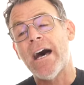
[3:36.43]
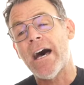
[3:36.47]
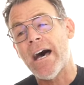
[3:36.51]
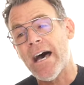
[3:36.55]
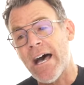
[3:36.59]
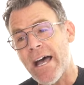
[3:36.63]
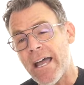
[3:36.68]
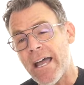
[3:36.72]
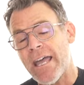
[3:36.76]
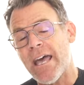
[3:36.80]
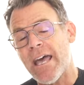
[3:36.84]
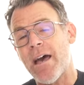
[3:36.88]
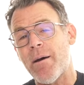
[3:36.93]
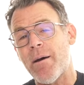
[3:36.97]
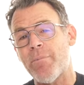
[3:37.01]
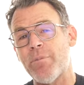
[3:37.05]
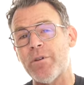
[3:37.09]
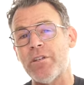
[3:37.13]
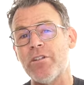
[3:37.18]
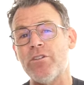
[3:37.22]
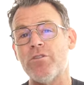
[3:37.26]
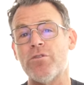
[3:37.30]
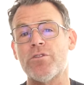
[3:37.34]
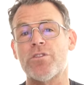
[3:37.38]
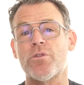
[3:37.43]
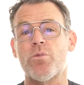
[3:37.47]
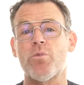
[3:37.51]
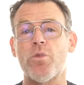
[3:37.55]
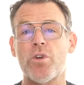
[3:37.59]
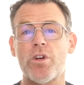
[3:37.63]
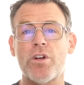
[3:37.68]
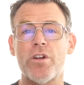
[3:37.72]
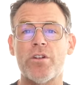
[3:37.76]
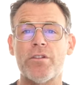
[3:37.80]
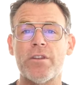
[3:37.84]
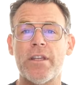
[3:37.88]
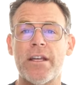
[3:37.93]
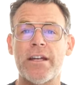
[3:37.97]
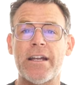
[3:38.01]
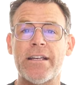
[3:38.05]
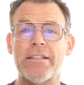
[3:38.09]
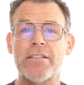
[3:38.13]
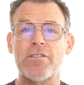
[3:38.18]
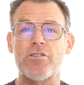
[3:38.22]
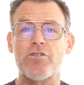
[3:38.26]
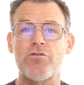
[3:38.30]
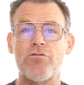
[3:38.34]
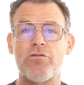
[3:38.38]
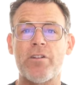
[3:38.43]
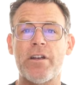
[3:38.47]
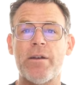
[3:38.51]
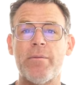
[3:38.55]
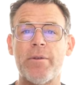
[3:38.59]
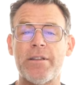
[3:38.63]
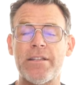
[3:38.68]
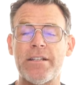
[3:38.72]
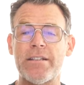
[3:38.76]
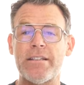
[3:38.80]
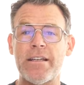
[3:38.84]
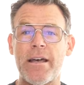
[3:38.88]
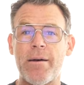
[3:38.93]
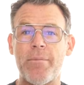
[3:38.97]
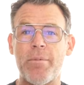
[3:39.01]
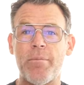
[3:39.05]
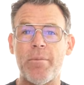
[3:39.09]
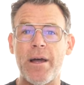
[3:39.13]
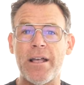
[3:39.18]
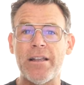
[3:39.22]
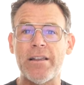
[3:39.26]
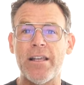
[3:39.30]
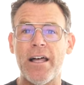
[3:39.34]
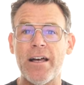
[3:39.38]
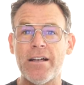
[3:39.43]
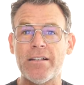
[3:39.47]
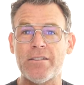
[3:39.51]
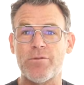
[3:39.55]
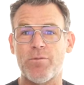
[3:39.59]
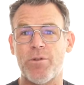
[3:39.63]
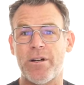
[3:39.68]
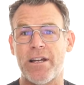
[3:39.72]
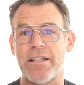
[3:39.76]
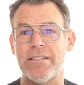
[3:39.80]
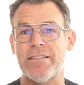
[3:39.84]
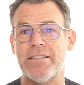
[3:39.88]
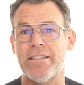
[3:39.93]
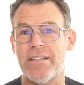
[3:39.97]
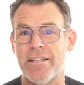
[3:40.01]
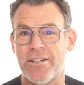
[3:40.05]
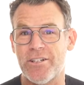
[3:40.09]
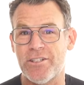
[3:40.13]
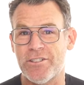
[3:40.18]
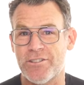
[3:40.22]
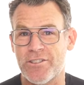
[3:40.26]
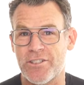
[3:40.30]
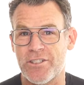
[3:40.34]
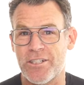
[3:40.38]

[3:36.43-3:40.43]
I happen to use a word that I scream at the top of my lungs when I see a good